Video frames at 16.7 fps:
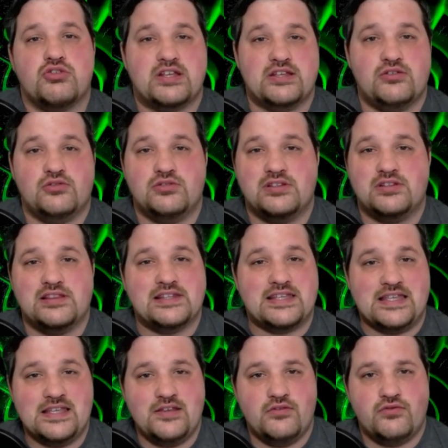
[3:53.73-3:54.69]

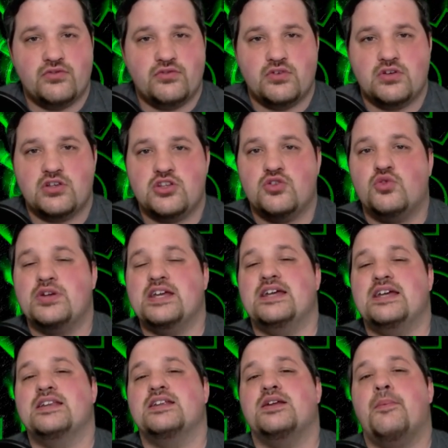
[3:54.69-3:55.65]
guildleve, you'll
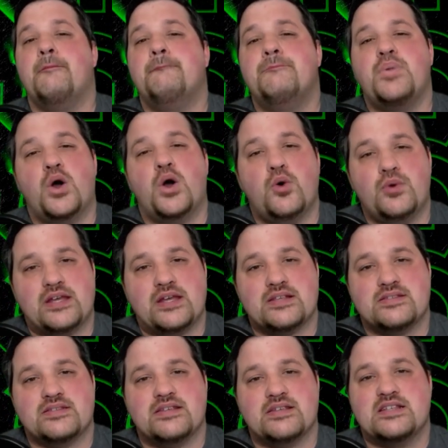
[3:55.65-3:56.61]
get
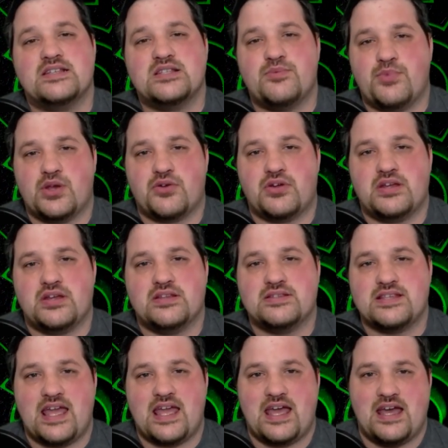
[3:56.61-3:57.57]
bonus
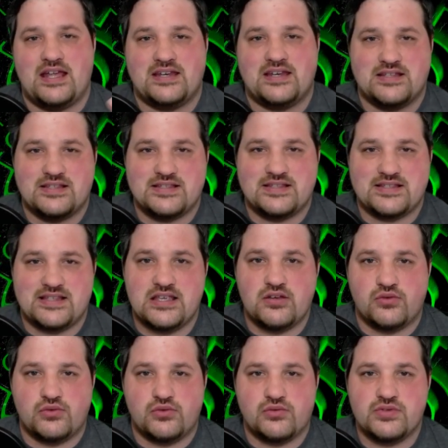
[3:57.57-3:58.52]
experience and
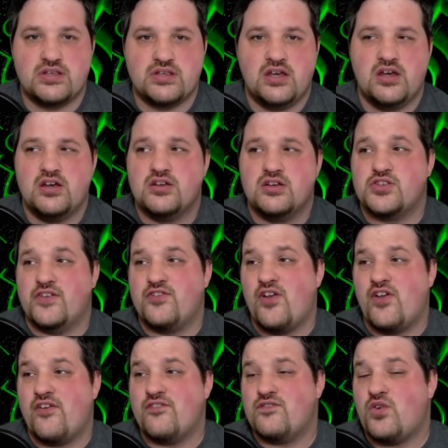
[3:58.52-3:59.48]
seals. So if
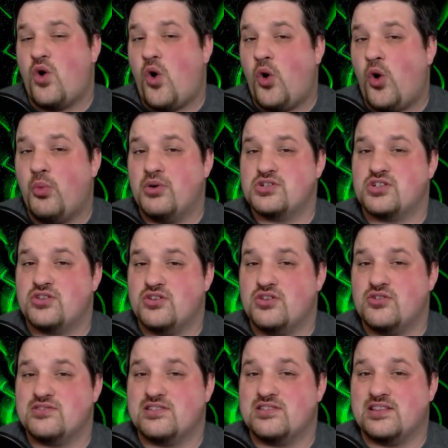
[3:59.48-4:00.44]
you have a whole bunch of
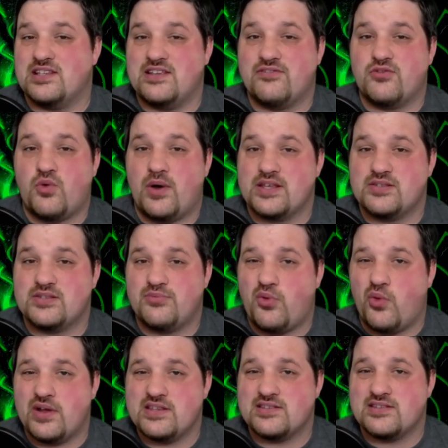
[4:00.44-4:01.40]
those leve quest
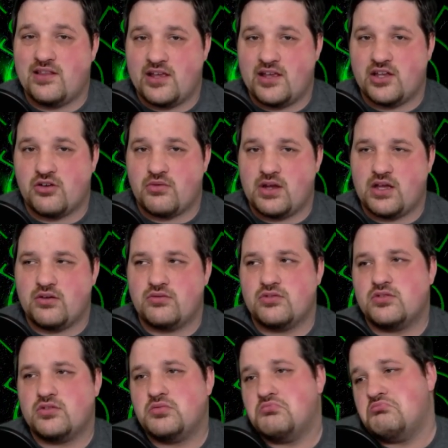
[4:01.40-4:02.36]
points lying
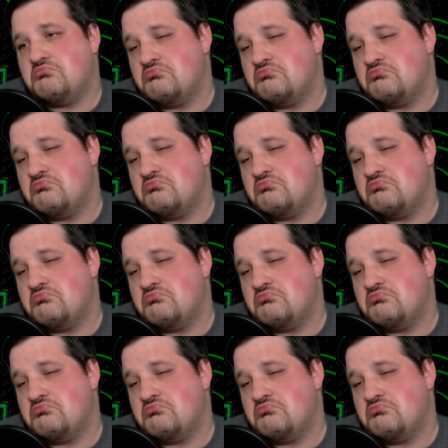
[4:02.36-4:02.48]
around,